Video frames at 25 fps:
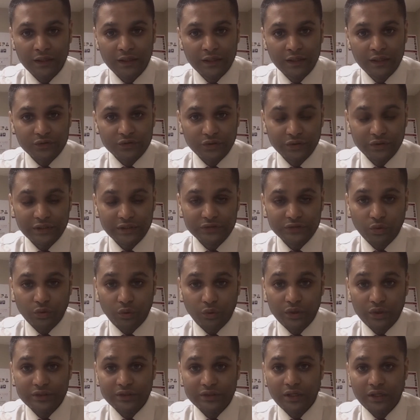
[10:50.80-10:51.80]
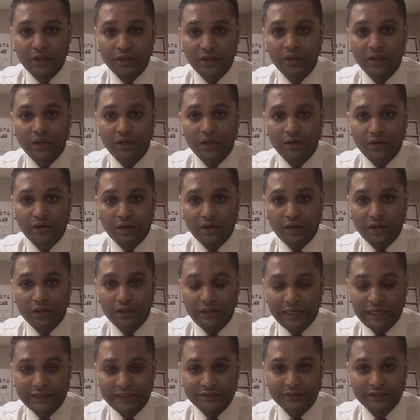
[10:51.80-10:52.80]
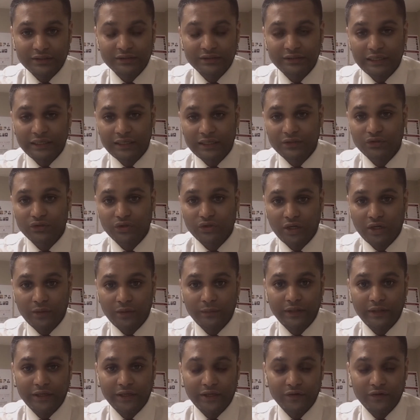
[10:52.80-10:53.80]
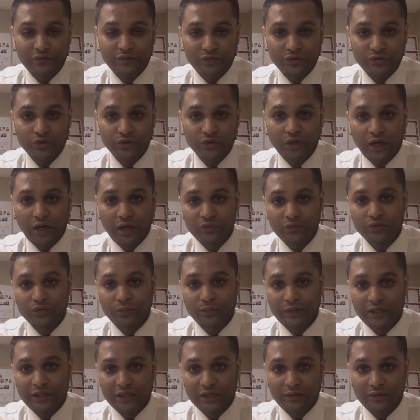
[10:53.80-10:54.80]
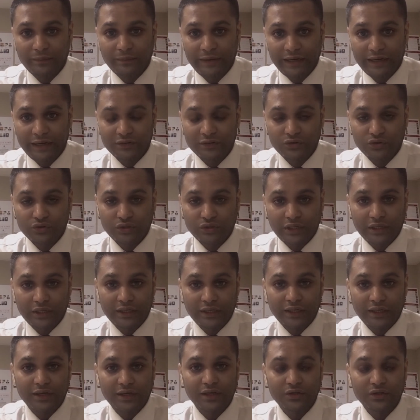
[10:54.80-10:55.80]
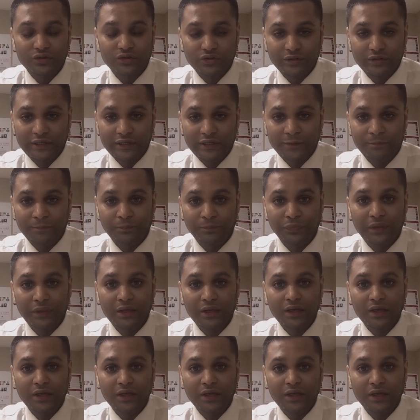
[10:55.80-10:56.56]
So this original license that your company gives to you, you have to bring it back to China to them,